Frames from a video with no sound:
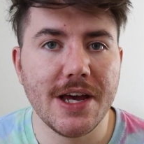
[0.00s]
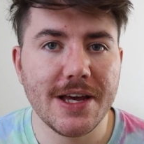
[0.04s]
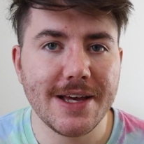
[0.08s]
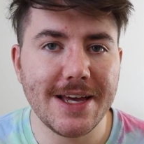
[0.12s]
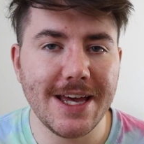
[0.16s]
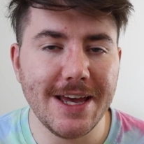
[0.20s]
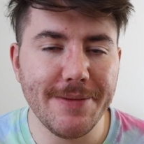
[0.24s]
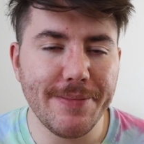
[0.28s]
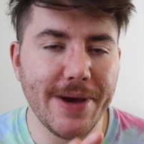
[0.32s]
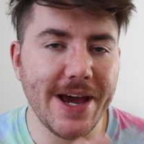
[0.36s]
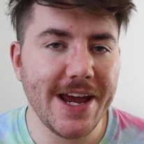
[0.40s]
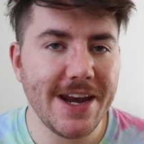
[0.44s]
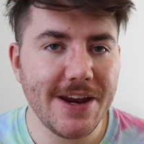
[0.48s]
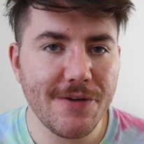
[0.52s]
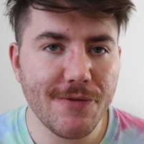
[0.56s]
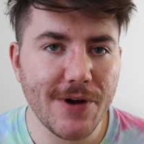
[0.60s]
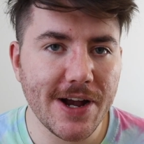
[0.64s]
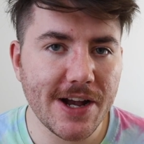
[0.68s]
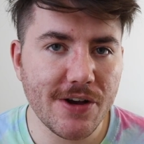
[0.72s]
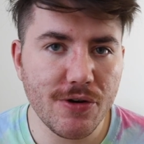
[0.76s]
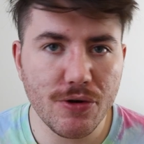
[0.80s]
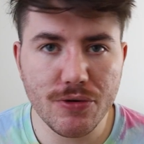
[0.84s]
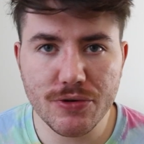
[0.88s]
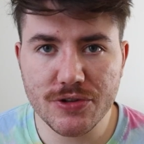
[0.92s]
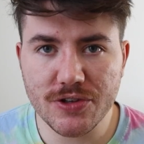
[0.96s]
Keep any
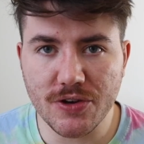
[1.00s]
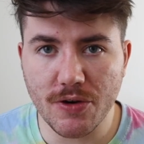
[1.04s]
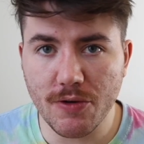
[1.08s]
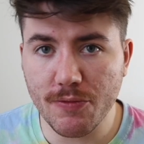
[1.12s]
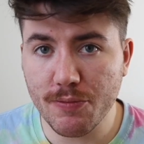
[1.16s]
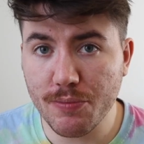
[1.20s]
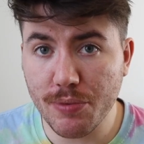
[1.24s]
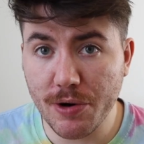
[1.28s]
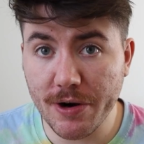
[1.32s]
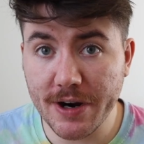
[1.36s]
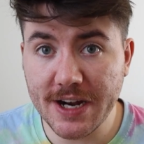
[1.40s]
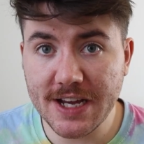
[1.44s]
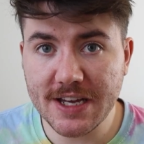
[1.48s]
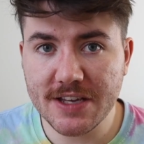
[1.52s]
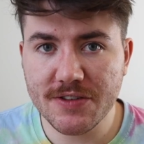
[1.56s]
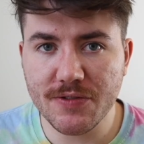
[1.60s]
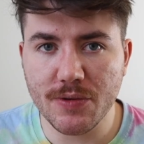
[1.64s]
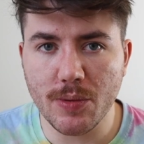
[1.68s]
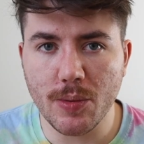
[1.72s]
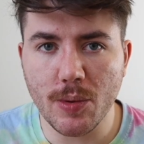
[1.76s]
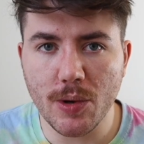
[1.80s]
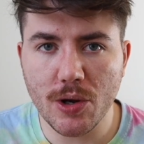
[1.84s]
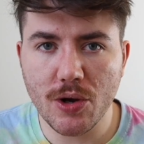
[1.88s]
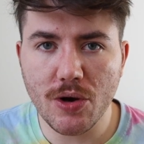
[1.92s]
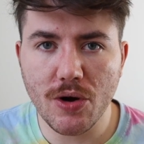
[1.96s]
records of praise
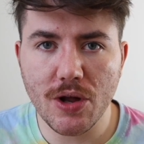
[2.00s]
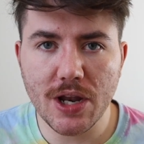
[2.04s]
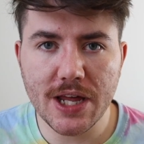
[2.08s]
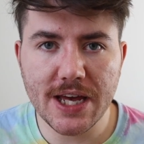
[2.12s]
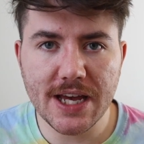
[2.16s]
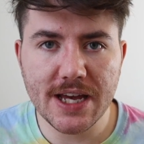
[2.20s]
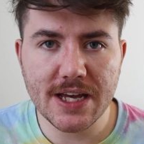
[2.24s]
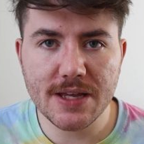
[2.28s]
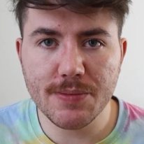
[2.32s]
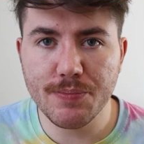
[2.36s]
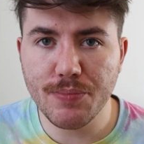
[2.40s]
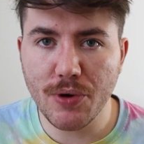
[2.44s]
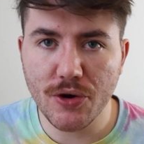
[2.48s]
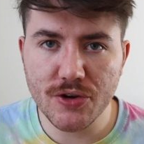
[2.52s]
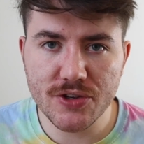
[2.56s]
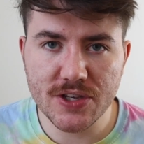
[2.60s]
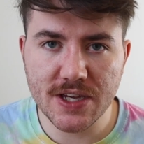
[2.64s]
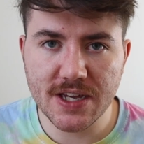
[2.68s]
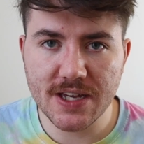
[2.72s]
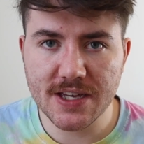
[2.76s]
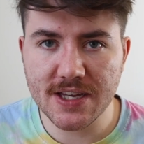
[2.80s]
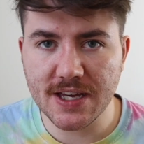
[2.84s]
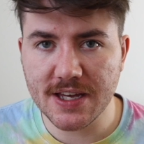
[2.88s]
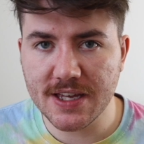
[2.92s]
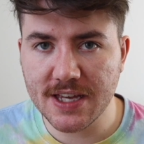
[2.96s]
from your colleagues,
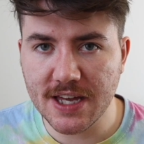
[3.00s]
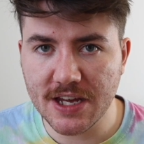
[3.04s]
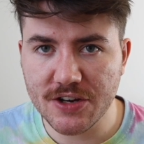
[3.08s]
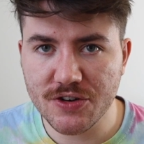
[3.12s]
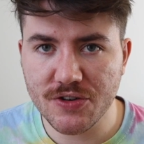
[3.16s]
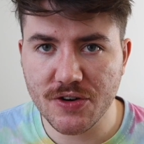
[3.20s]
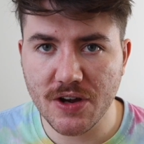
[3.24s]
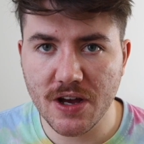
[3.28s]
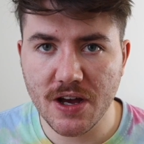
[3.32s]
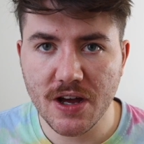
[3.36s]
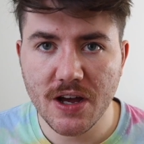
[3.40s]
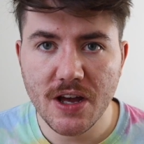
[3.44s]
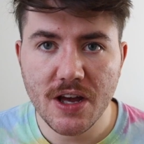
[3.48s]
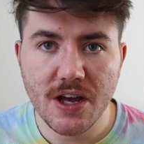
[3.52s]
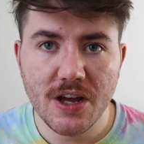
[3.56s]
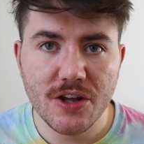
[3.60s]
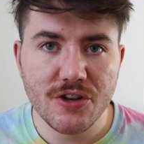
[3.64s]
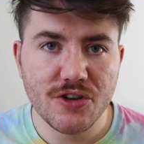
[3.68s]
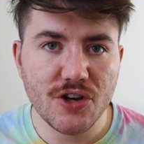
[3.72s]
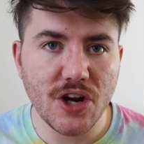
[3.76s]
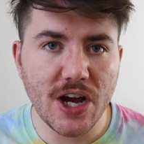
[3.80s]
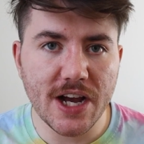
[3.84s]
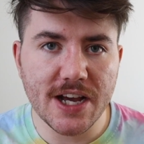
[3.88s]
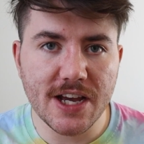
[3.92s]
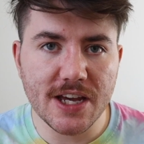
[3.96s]
bosses, etc.
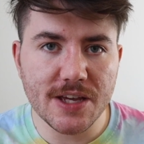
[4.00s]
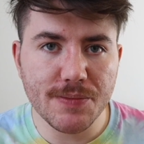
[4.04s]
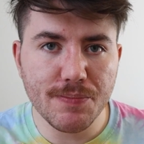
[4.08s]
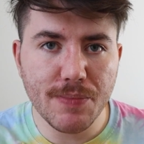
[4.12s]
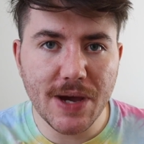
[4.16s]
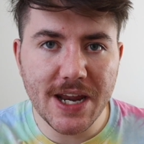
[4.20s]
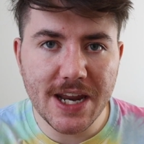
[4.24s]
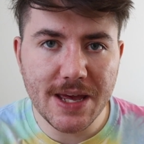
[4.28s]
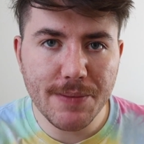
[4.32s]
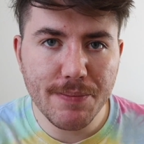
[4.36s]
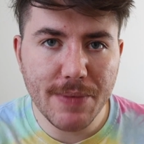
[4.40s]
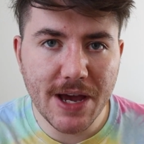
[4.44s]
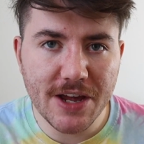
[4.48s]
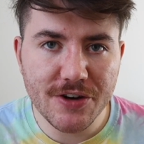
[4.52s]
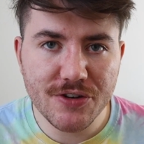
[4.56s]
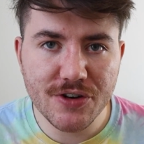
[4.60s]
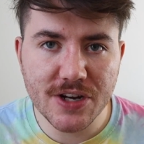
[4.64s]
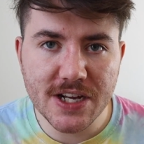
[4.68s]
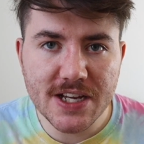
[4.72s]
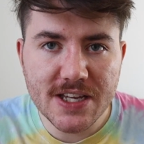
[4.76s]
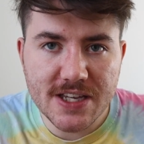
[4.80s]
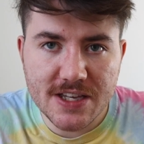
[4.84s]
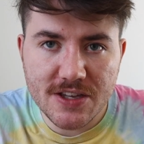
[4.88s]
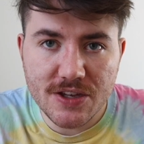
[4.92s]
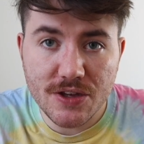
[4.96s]
Track as many
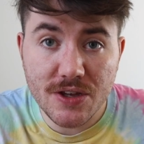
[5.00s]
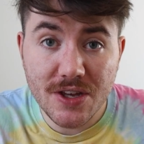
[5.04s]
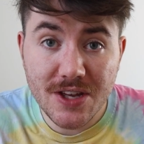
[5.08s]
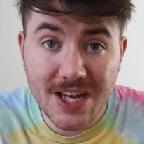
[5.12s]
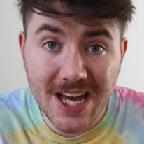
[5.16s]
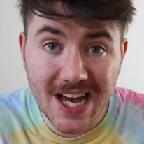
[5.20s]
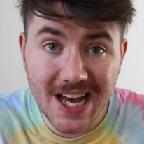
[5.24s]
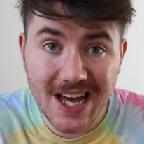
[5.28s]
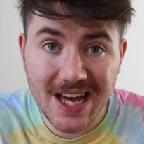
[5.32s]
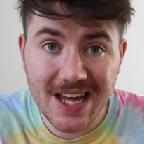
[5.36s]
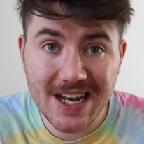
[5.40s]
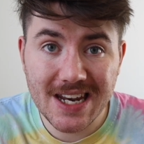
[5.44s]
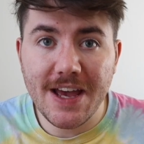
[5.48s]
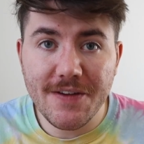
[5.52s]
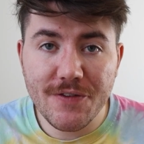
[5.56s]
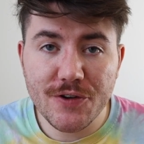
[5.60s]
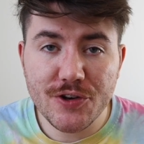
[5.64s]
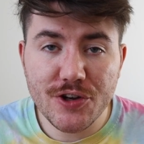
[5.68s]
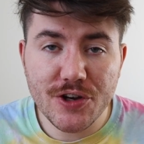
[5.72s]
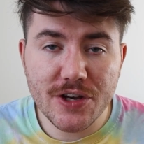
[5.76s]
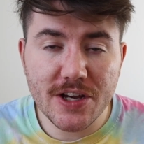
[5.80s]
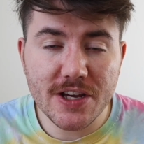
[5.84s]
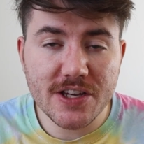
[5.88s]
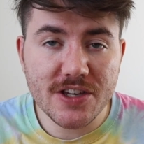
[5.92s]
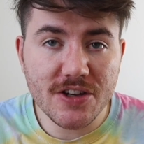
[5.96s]
metrics as you can. If you're
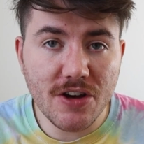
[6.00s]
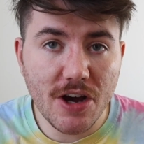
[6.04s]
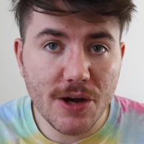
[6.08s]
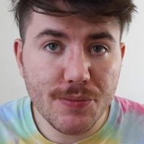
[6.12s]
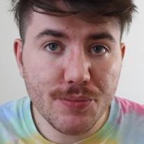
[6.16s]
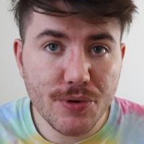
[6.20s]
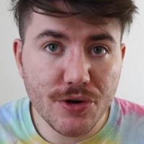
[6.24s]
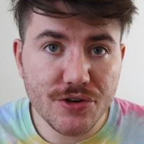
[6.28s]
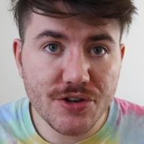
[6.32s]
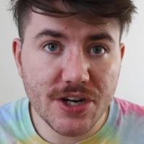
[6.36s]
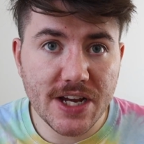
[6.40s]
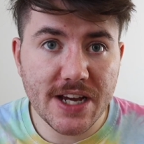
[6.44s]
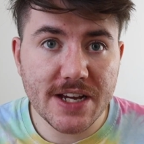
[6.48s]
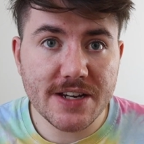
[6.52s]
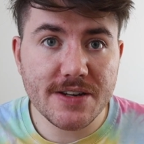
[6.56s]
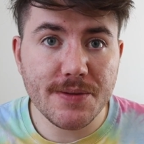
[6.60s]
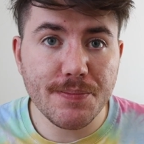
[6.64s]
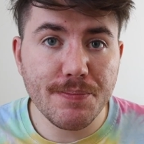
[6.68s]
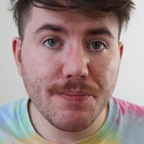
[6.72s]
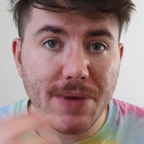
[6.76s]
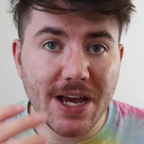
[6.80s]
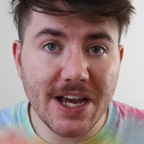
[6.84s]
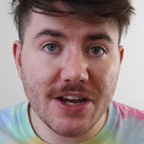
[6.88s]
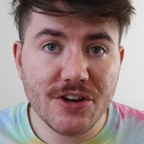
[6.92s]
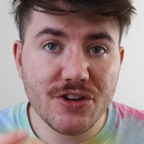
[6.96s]
doing a side project,
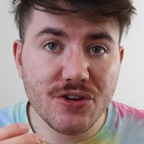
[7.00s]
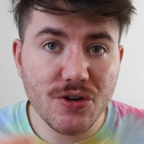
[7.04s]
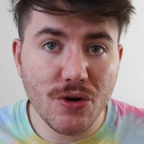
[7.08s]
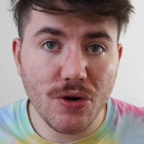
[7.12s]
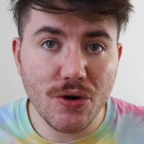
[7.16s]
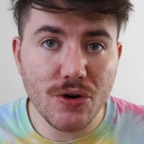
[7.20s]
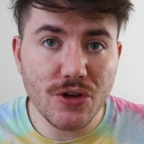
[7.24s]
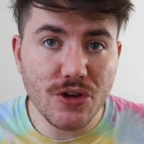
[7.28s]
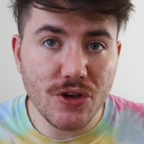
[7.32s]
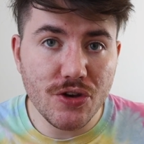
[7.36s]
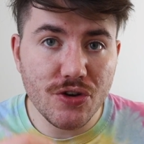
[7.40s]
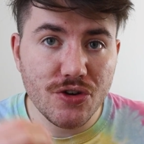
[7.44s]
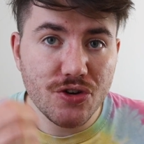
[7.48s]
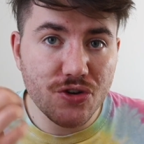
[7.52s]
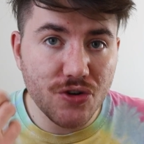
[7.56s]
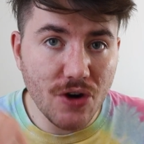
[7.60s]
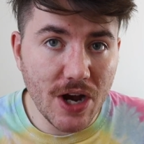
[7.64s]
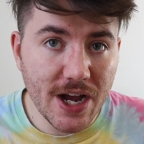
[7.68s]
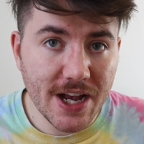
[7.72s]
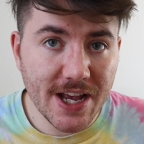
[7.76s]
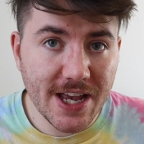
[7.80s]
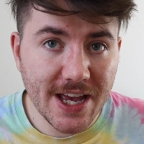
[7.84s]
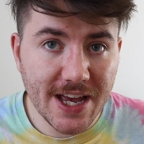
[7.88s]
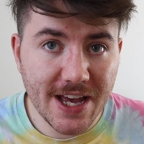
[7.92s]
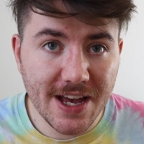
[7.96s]
make sure you
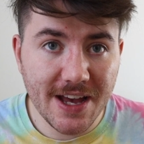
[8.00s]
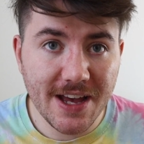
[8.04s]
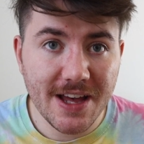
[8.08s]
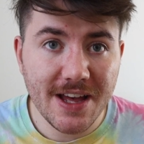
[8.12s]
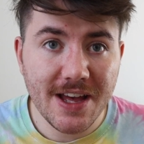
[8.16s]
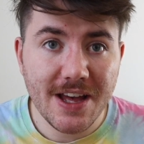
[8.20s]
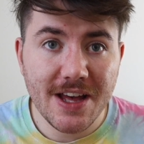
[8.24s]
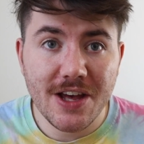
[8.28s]
track it.